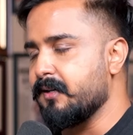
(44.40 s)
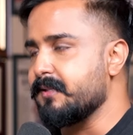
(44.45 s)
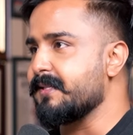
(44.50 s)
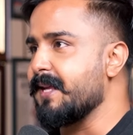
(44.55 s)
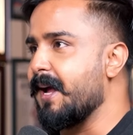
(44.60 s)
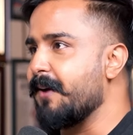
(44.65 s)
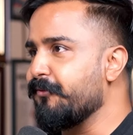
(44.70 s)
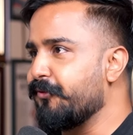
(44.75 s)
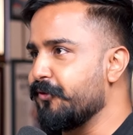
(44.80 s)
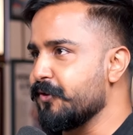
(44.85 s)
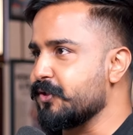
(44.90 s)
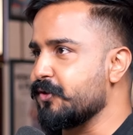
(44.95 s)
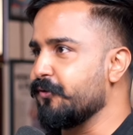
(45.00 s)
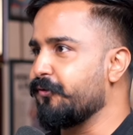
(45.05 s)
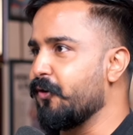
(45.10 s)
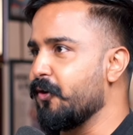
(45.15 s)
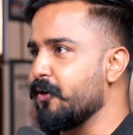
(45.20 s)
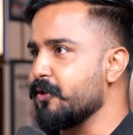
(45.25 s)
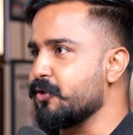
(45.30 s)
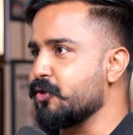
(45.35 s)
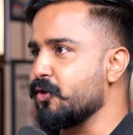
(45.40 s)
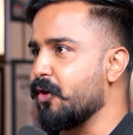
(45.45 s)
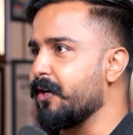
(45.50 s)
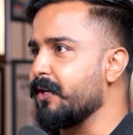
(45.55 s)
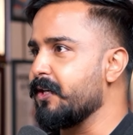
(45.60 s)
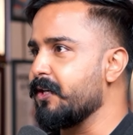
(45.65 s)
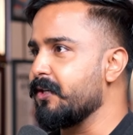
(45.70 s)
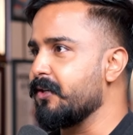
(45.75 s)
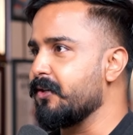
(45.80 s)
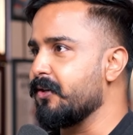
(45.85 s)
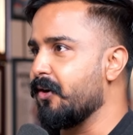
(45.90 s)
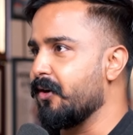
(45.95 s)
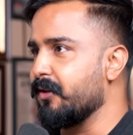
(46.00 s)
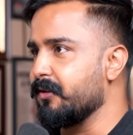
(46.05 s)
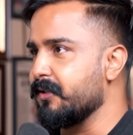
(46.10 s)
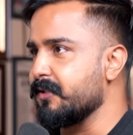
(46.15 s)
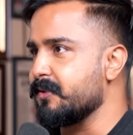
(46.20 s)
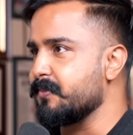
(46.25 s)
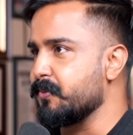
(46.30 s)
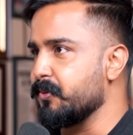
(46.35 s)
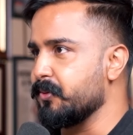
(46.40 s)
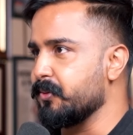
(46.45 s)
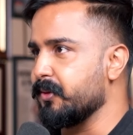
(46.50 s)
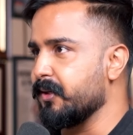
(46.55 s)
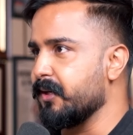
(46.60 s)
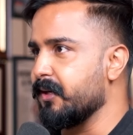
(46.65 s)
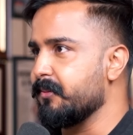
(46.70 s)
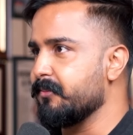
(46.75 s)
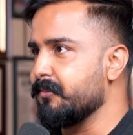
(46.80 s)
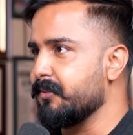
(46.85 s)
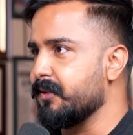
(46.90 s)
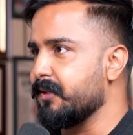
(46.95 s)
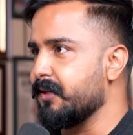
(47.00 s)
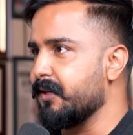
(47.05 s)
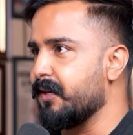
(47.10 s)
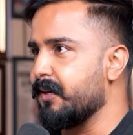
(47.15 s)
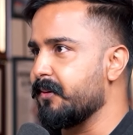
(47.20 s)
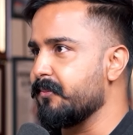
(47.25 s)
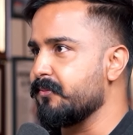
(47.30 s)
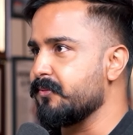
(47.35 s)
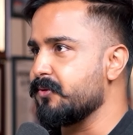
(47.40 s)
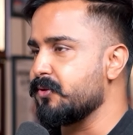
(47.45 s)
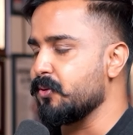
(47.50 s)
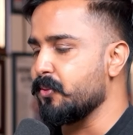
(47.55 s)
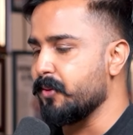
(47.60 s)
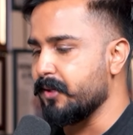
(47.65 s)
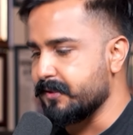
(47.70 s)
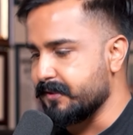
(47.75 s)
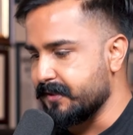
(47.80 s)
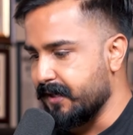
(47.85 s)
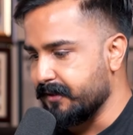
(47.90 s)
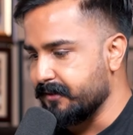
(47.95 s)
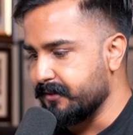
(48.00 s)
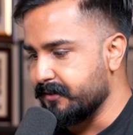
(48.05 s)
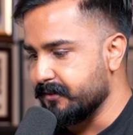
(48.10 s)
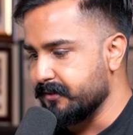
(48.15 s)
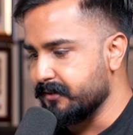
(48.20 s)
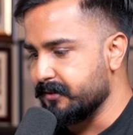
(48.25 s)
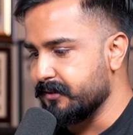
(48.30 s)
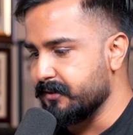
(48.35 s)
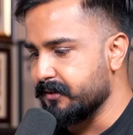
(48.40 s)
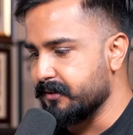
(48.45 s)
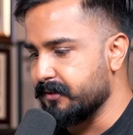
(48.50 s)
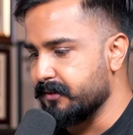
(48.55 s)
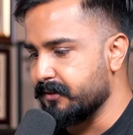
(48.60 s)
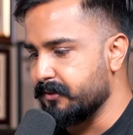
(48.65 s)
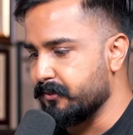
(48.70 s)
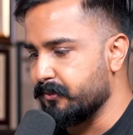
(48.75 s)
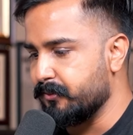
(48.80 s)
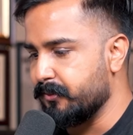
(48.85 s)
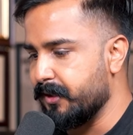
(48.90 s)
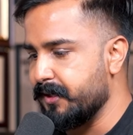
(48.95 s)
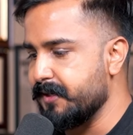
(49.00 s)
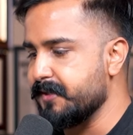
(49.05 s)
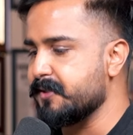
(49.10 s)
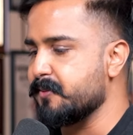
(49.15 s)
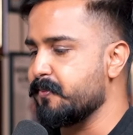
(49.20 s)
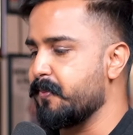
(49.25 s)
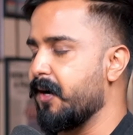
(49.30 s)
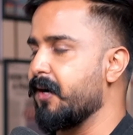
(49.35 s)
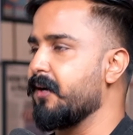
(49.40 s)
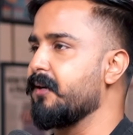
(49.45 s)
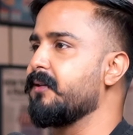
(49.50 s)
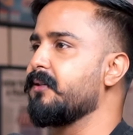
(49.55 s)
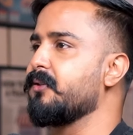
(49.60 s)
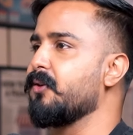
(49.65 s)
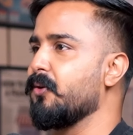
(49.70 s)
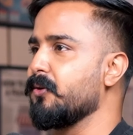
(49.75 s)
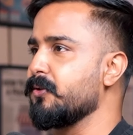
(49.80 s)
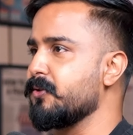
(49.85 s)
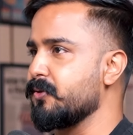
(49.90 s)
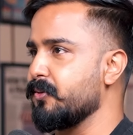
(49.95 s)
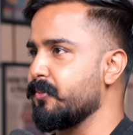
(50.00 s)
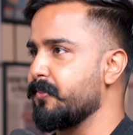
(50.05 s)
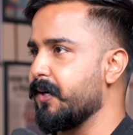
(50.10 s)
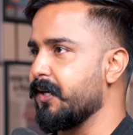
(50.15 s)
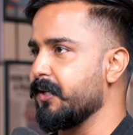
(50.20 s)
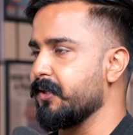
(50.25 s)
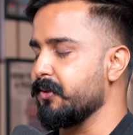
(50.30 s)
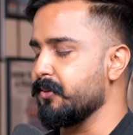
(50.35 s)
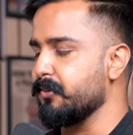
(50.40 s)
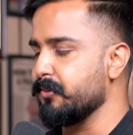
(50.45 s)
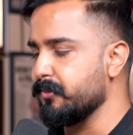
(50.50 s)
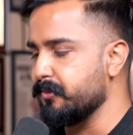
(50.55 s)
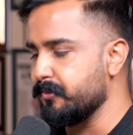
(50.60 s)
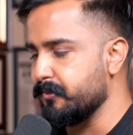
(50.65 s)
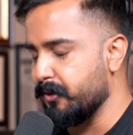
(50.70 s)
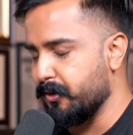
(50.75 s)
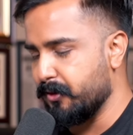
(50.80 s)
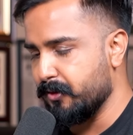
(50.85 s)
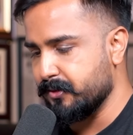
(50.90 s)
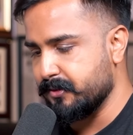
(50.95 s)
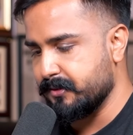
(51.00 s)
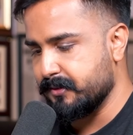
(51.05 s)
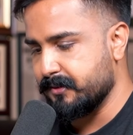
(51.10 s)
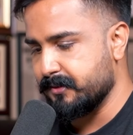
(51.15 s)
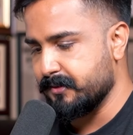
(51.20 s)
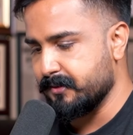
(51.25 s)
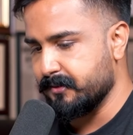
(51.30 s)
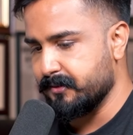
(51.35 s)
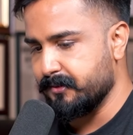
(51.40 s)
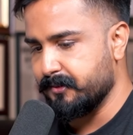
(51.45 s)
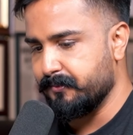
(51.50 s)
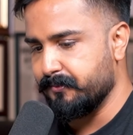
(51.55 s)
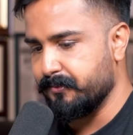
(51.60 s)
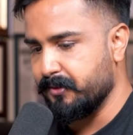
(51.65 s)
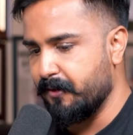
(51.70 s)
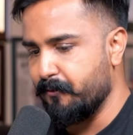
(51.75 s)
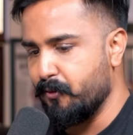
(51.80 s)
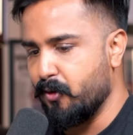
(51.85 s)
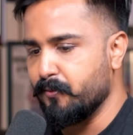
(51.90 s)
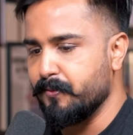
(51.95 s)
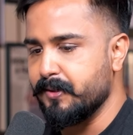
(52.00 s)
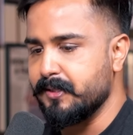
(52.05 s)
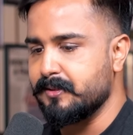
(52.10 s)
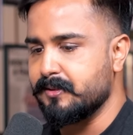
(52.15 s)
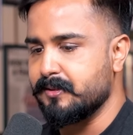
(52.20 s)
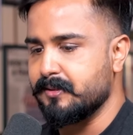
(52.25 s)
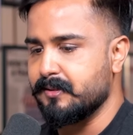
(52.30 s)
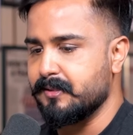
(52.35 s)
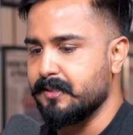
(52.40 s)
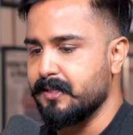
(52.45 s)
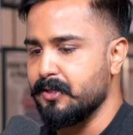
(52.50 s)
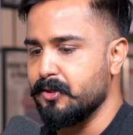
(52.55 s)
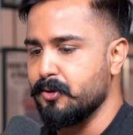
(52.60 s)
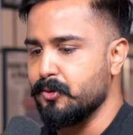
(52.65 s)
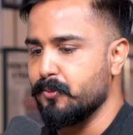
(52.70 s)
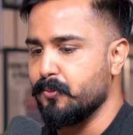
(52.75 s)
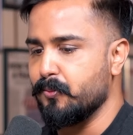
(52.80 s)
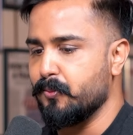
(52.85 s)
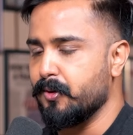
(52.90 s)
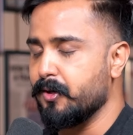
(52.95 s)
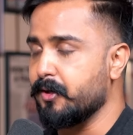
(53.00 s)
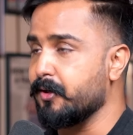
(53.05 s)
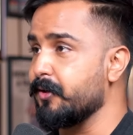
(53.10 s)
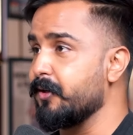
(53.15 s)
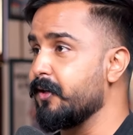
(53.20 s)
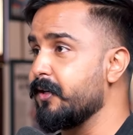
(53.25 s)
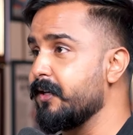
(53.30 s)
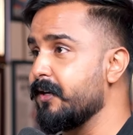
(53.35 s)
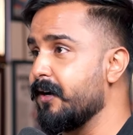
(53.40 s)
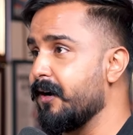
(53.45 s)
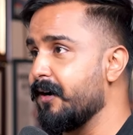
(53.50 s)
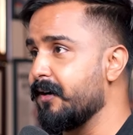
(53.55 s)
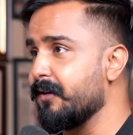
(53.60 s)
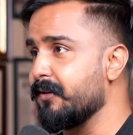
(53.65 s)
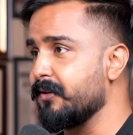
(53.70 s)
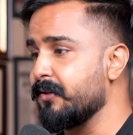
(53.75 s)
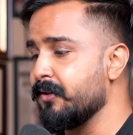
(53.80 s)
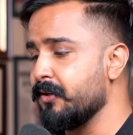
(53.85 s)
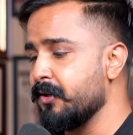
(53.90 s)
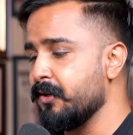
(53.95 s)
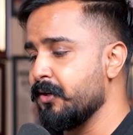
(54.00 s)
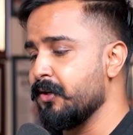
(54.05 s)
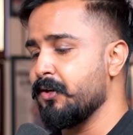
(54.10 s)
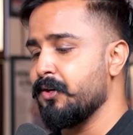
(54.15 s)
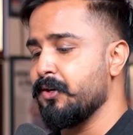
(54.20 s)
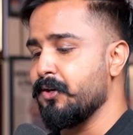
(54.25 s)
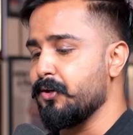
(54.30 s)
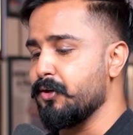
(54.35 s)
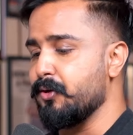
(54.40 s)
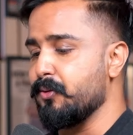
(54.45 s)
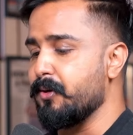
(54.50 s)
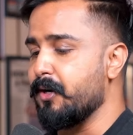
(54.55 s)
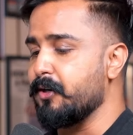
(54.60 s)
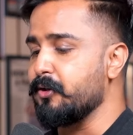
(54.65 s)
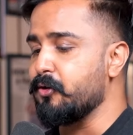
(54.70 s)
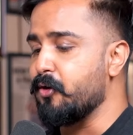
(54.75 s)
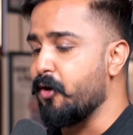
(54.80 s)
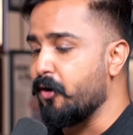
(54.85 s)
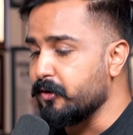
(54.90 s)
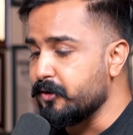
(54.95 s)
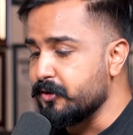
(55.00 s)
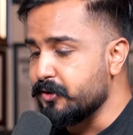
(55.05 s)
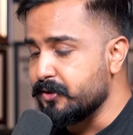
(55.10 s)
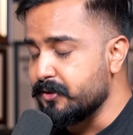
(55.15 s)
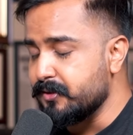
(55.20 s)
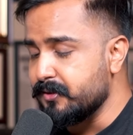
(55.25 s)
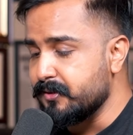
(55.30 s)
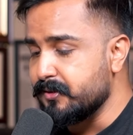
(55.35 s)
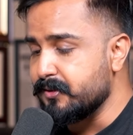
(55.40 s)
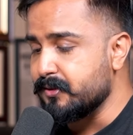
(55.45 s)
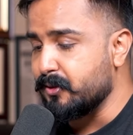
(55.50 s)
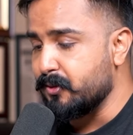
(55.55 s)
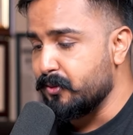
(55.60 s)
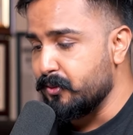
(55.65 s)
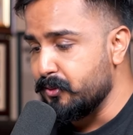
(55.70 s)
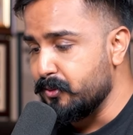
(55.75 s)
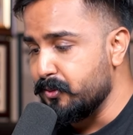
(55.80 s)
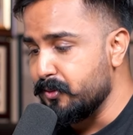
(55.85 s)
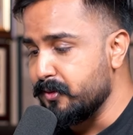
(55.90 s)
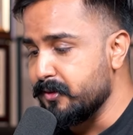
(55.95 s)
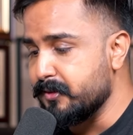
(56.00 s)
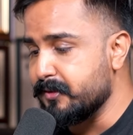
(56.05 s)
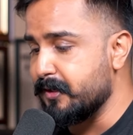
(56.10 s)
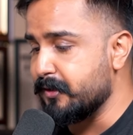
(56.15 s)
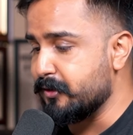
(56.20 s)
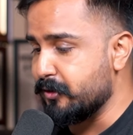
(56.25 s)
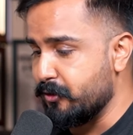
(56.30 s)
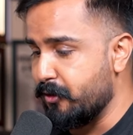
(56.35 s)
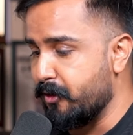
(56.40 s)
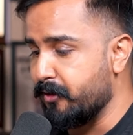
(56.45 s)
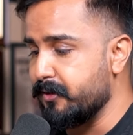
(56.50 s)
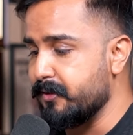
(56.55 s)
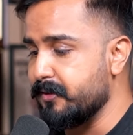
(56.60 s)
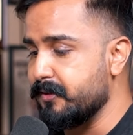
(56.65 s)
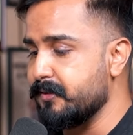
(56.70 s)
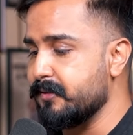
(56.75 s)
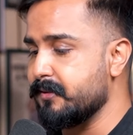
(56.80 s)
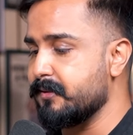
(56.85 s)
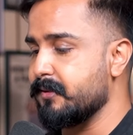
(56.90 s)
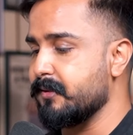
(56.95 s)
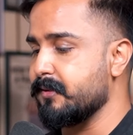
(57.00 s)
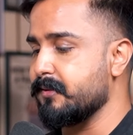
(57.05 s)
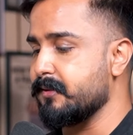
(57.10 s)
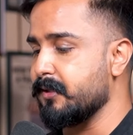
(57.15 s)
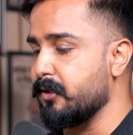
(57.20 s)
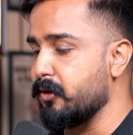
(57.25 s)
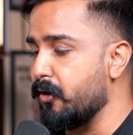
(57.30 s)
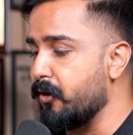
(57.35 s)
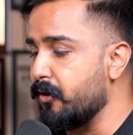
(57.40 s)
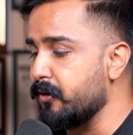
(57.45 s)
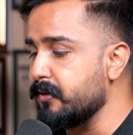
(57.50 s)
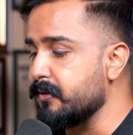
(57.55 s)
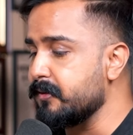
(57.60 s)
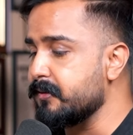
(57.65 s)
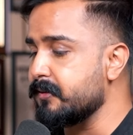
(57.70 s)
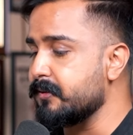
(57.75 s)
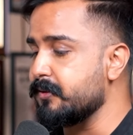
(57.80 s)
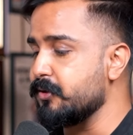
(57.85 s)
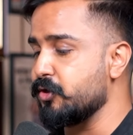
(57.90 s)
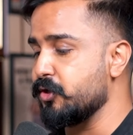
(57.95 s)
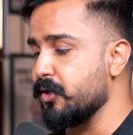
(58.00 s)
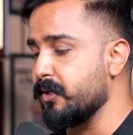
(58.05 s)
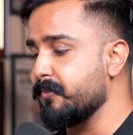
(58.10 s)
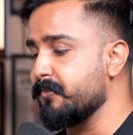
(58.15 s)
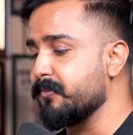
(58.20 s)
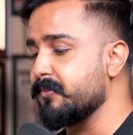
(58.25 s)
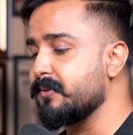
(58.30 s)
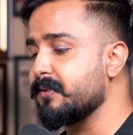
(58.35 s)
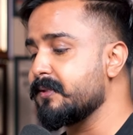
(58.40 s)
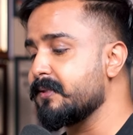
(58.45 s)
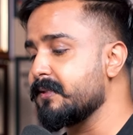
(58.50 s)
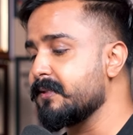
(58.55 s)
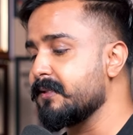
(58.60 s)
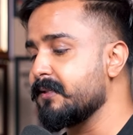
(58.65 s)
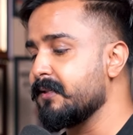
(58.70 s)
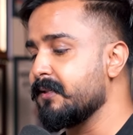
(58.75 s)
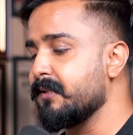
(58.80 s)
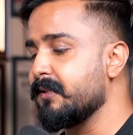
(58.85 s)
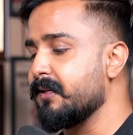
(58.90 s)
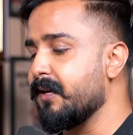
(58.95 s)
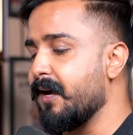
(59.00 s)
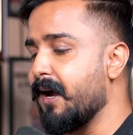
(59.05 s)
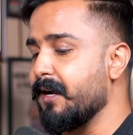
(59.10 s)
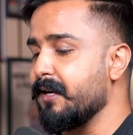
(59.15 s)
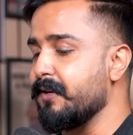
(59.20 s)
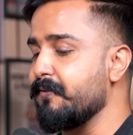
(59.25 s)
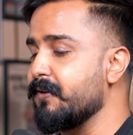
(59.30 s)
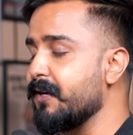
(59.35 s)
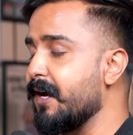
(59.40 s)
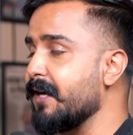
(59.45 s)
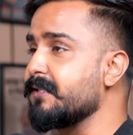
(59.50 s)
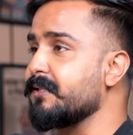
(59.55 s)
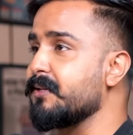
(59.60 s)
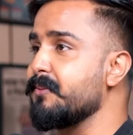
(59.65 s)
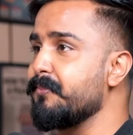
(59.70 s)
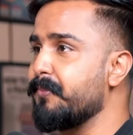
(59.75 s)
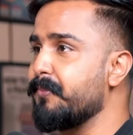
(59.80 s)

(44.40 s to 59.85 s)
Sam, first of all, joining on this program, and I'm so excited, very inspired also by you because I've always seen you work really hard. You run colleges, schools, restaurants, salons, gyms, and even ice cream